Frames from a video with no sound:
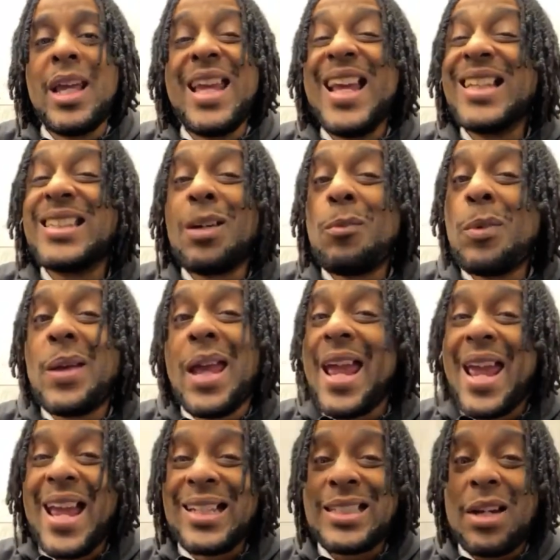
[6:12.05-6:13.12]
It's
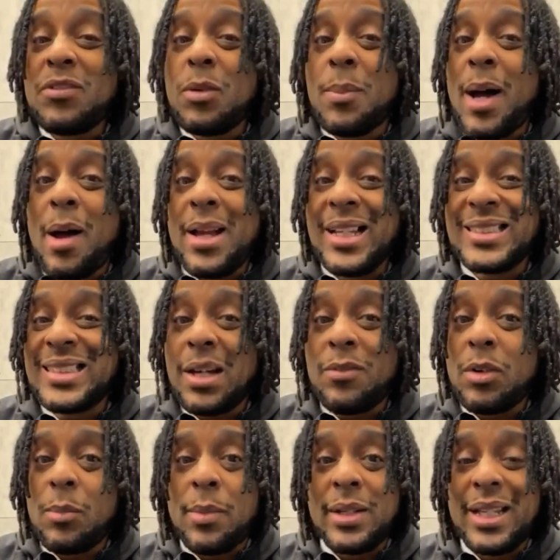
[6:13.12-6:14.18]
some
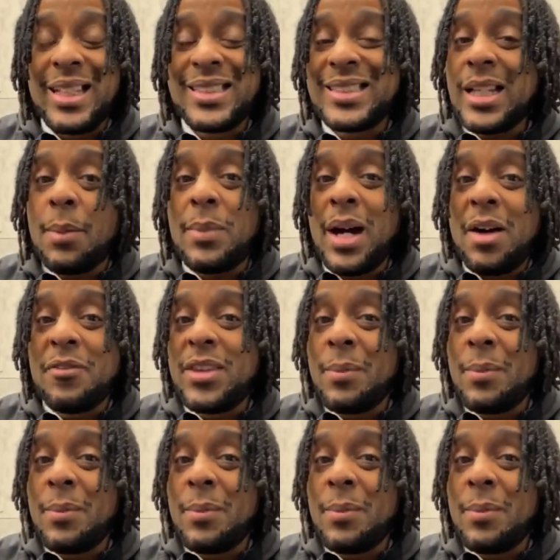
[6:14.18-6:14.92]
of